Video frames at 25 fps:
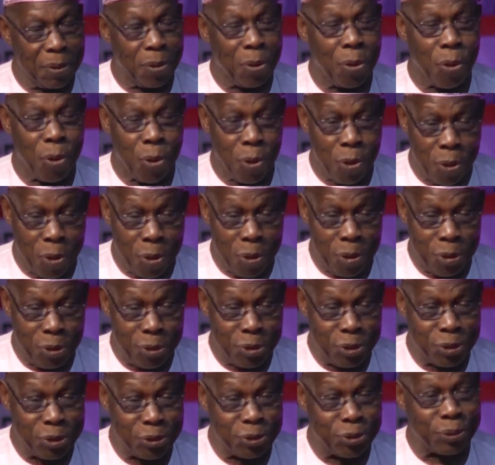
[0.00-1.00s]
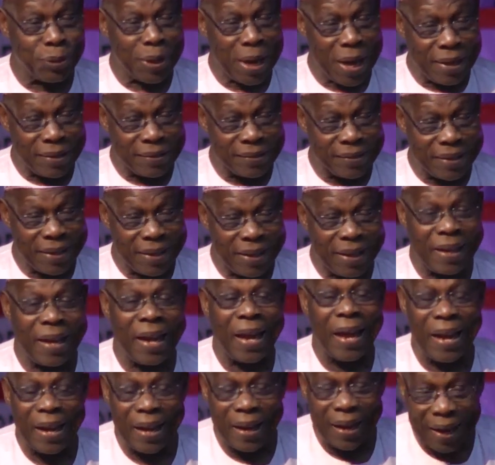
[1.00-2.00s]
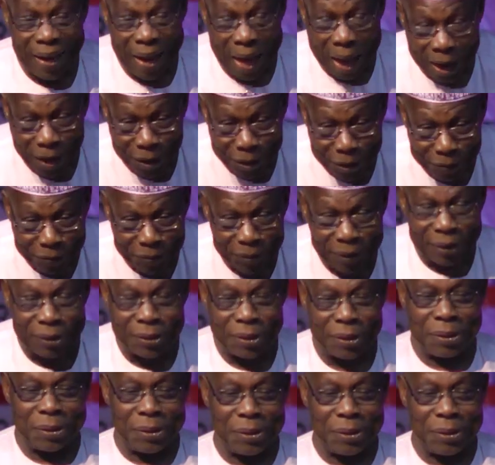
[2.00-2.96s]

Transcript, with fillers: or should I say, lack of it.